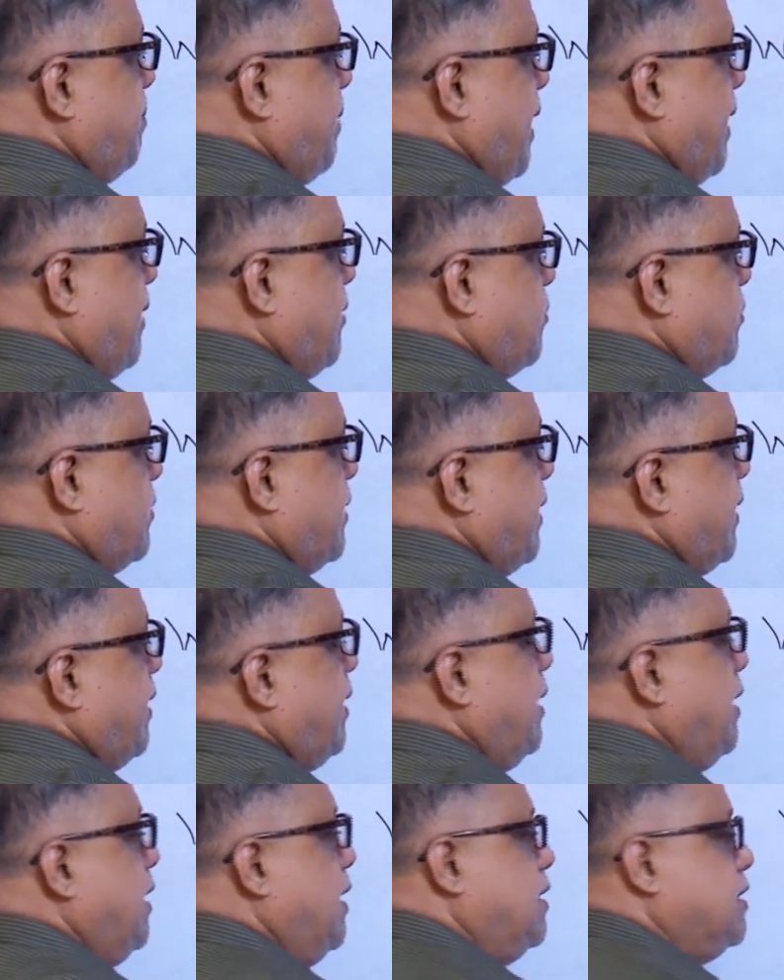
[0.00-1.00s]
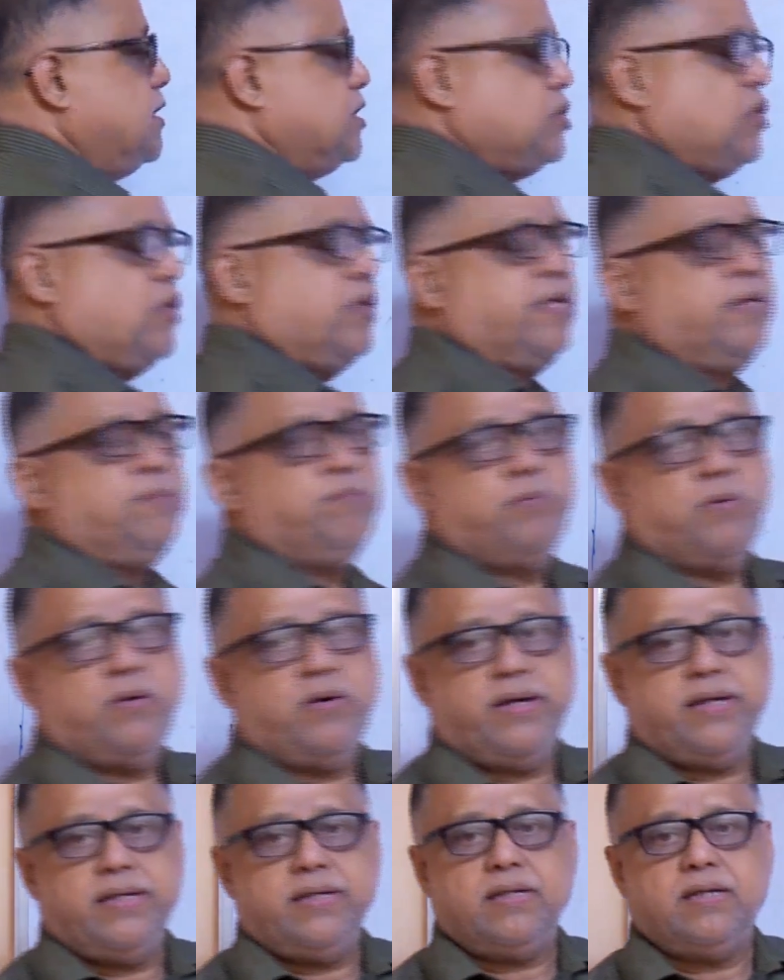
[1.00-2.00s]
back to the starting
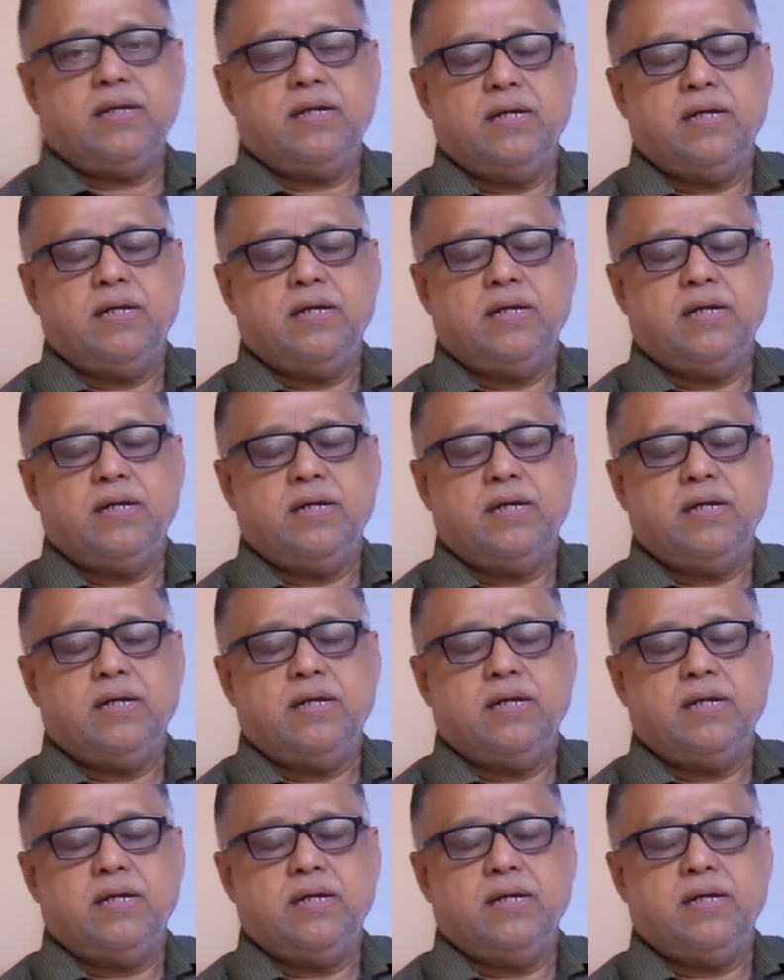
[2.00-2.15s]
point.